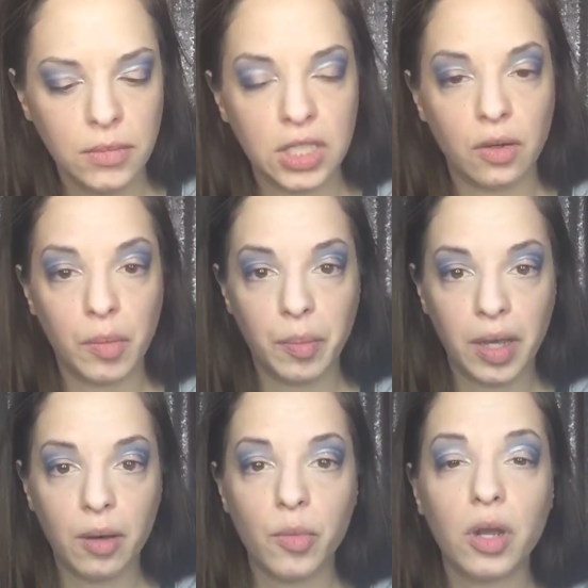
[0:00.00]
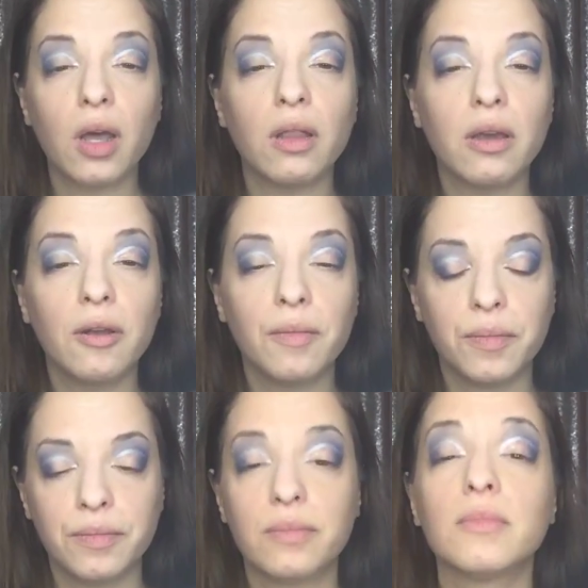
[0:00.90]
So I'm going to pick up more color,
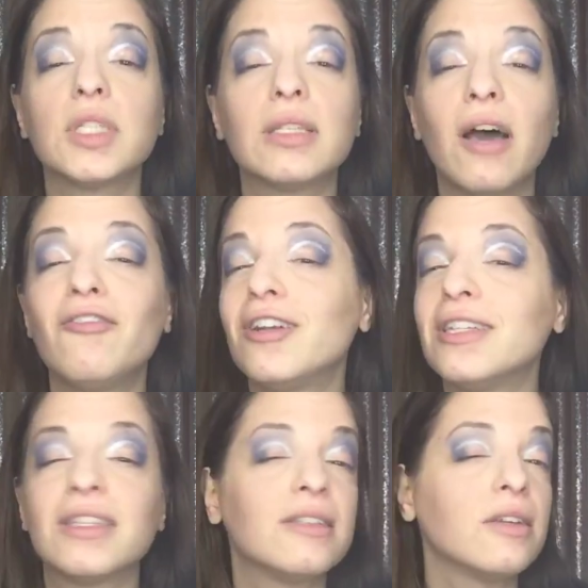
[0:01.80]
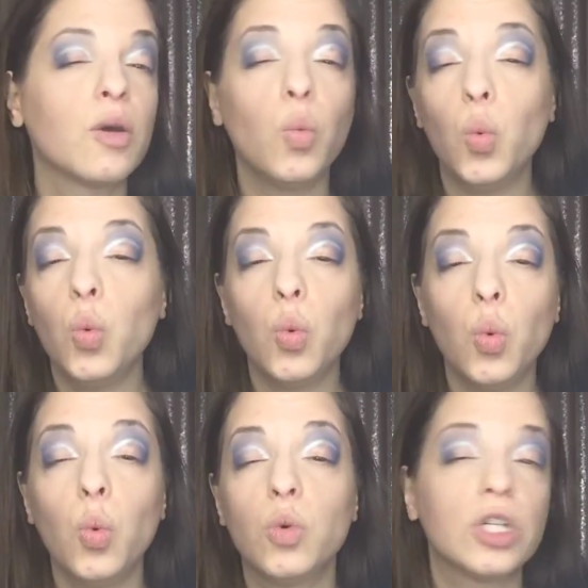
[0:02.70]
because how funny is this look?
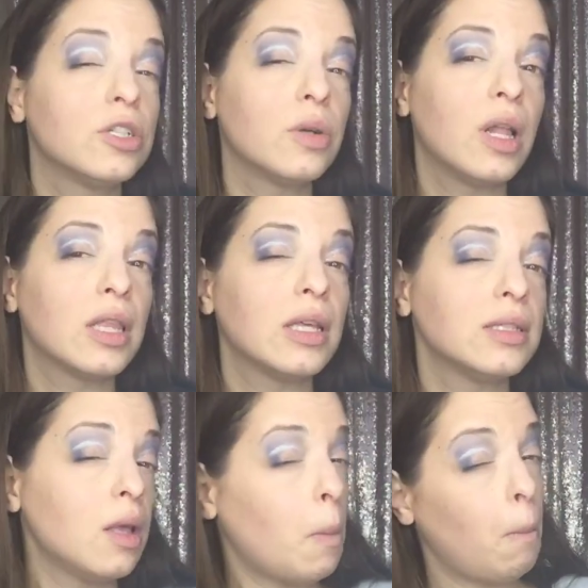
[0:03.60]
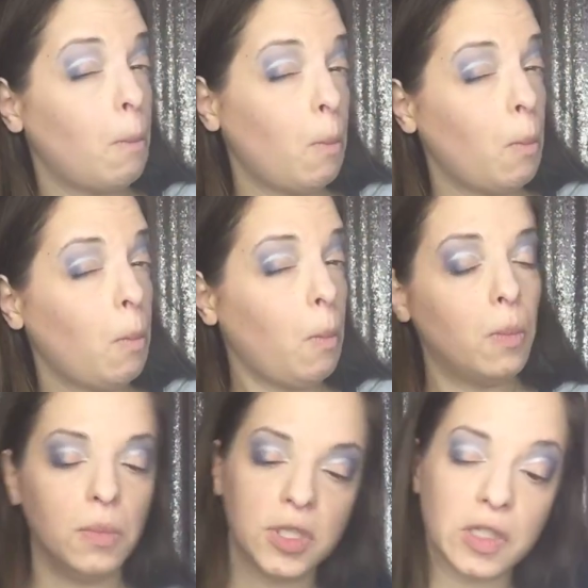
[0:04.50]
Ooh, should I just go out like this?
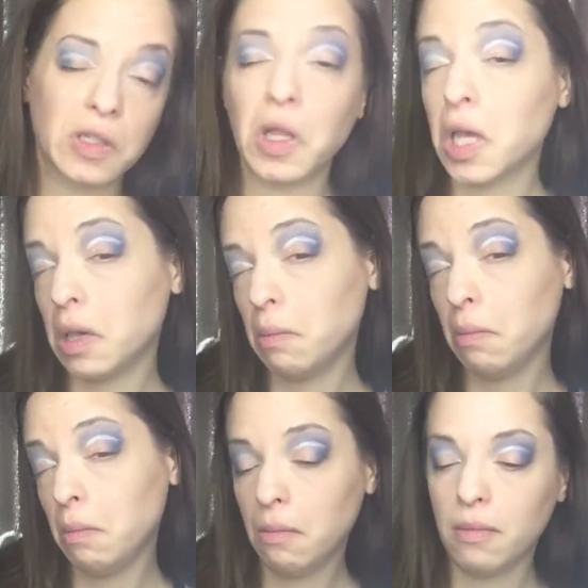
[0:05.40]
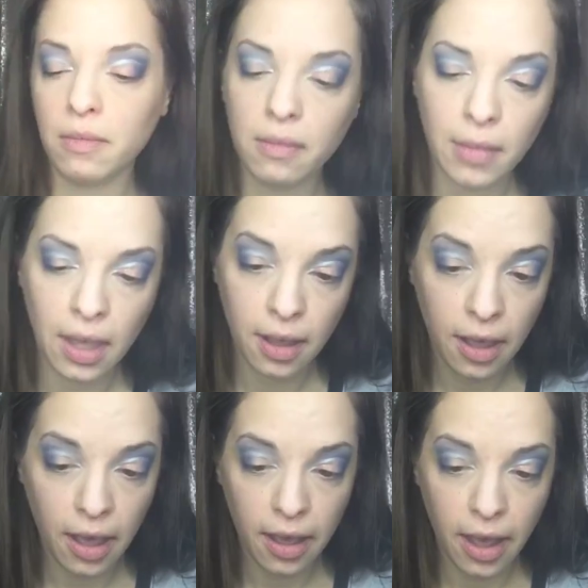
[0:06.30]
Does this look?
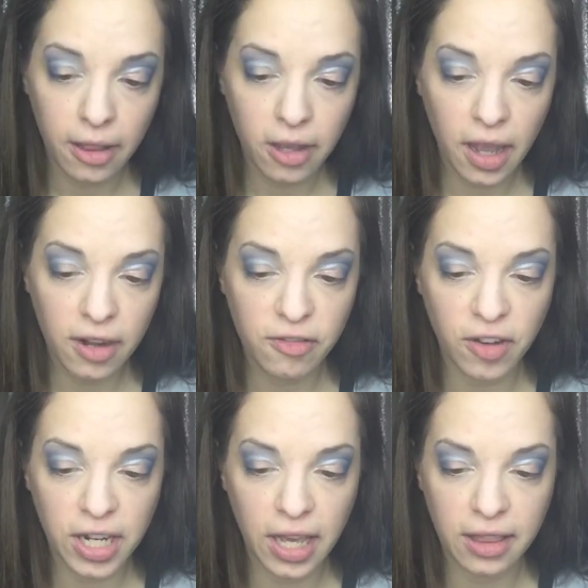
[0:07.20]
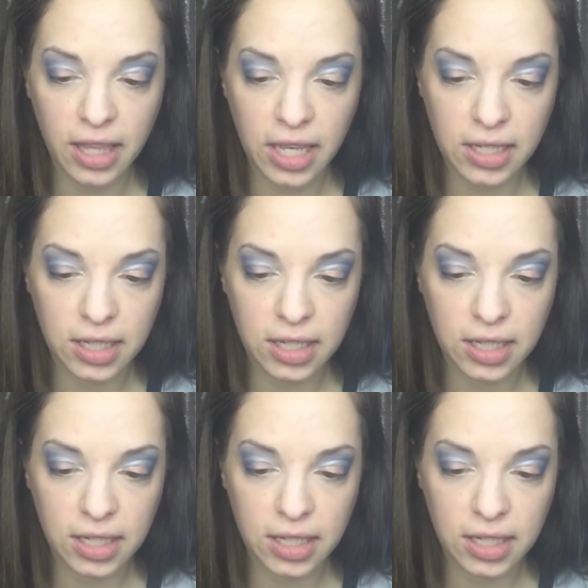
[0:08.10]
I look kind of funny, I think,